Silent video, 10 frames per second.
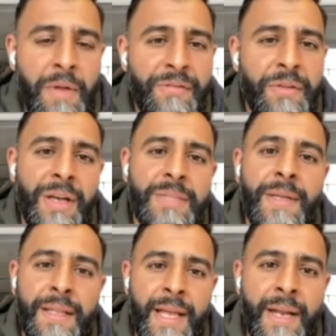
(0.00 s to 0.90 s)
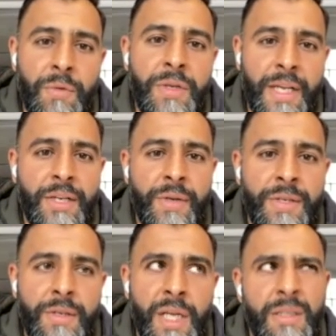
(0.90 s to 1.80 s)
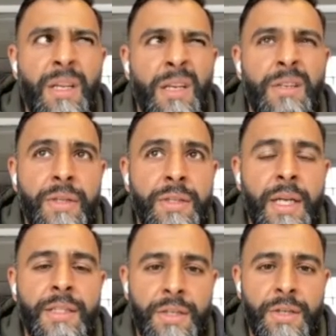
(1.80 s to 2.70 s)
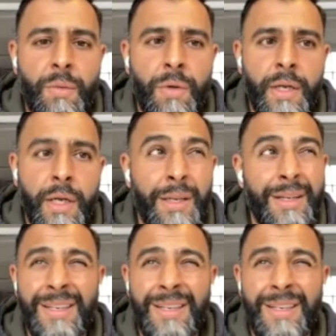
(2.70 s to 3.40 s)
if you asked me that then, can you do it in 2 days? I can do it in 2 days. Can you do it 1 day?